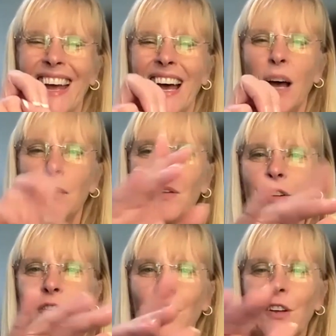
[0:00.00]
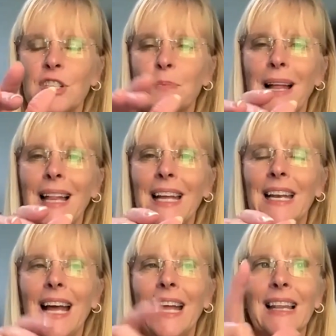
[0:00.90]
If your finger's
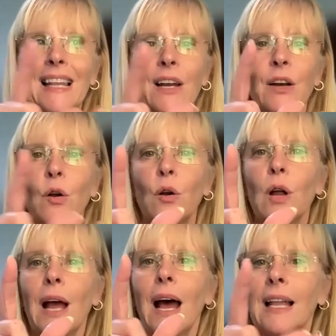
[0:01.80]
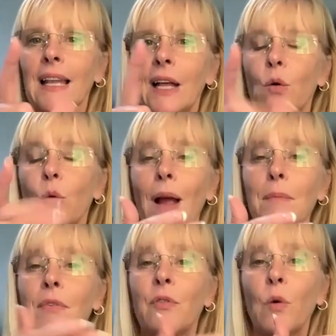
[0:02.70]
spelling a letter right
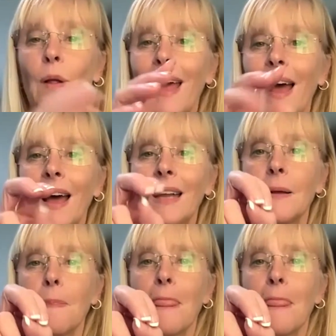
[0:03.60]
before that